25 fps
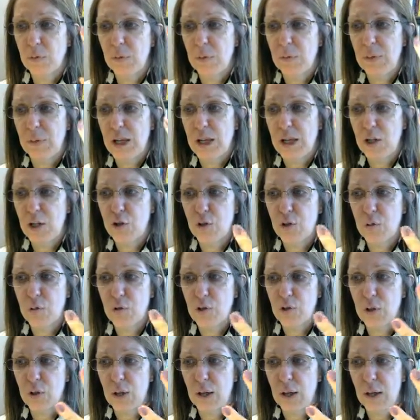May, June,
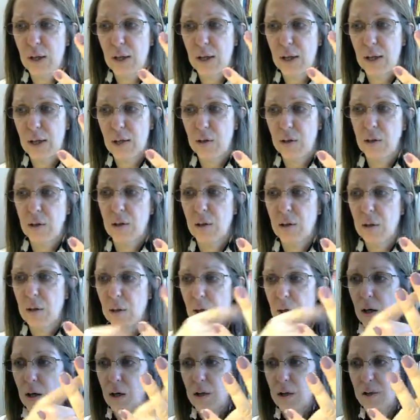July,
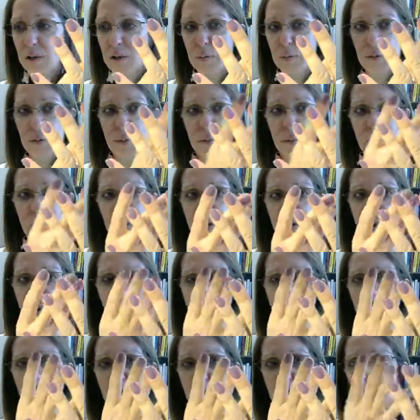August, September,
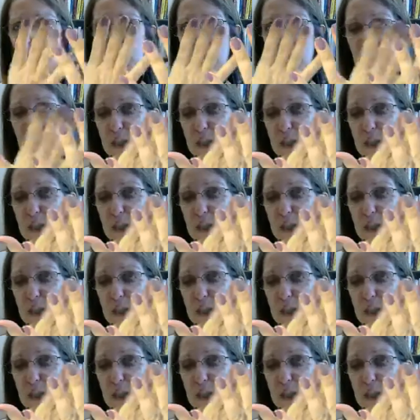October, November,